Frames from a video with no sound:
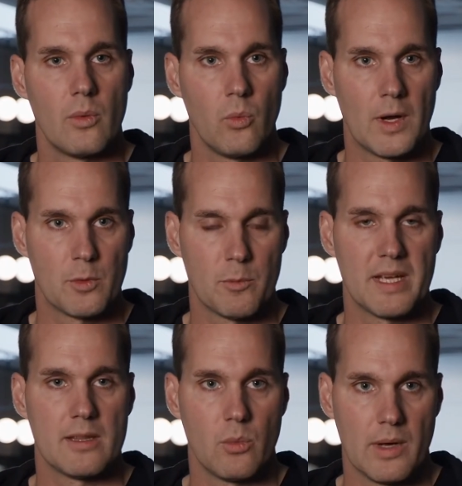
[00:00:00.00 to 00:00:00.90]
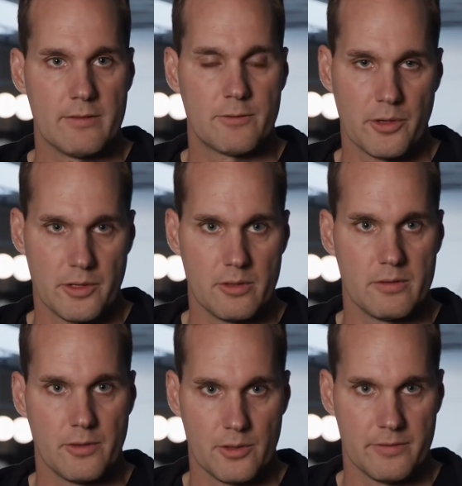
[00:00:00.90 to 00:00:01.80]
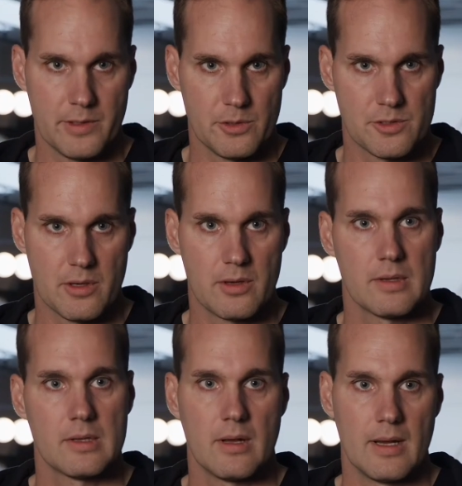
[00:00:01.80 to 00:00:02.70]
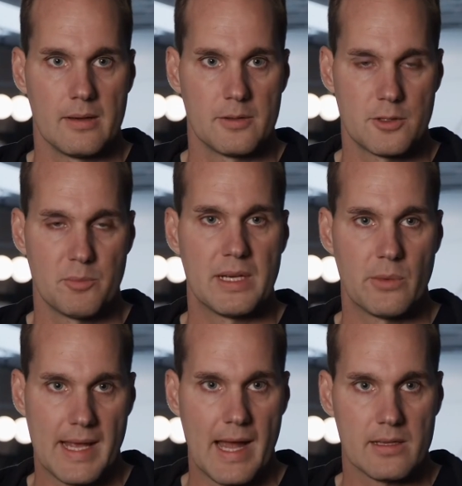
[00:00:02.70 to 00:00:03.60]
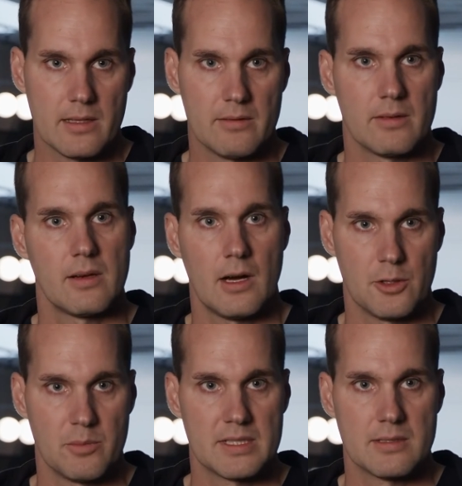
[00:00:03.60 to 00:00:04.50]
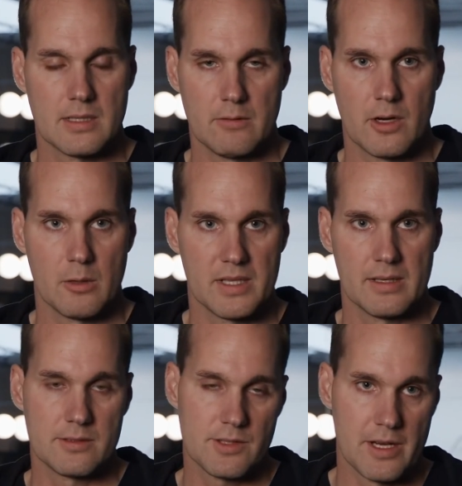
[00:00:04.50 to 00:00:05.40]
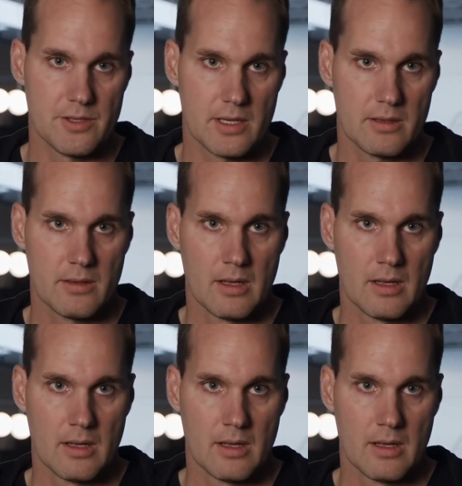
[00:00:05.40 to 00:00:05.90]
what would be the way for you for the future to be reactive, how the business environment is changing.